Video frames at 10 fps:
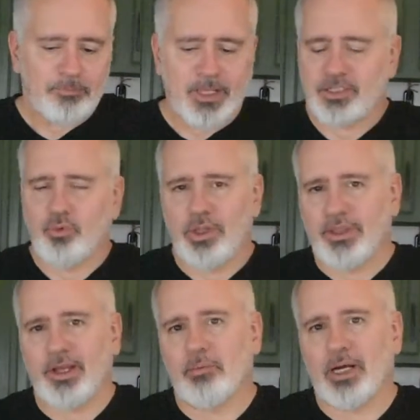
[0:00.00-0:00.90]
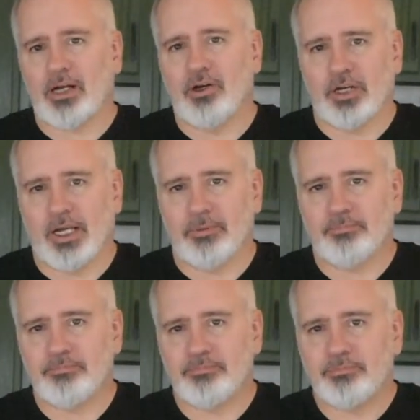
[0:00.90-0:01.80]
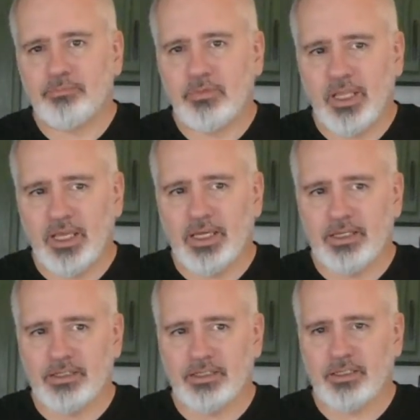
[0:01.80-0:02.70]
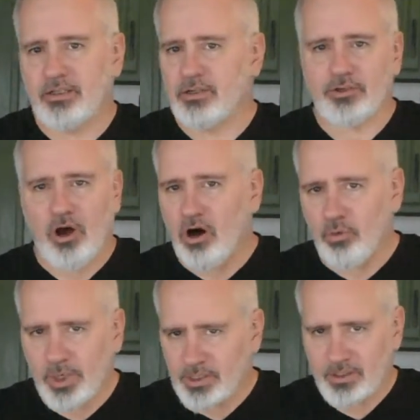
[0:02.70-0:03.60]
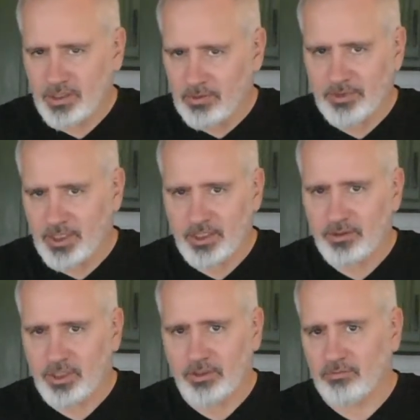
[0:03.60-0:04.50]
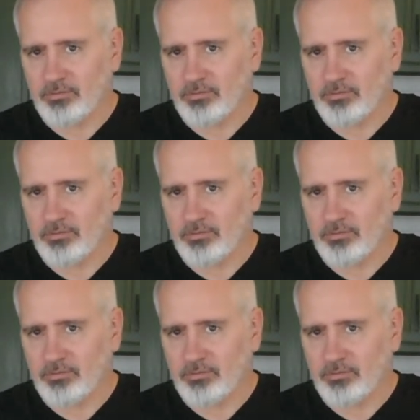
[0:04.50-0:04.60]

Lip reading: That's one thing about cooking, is there's always a substitution.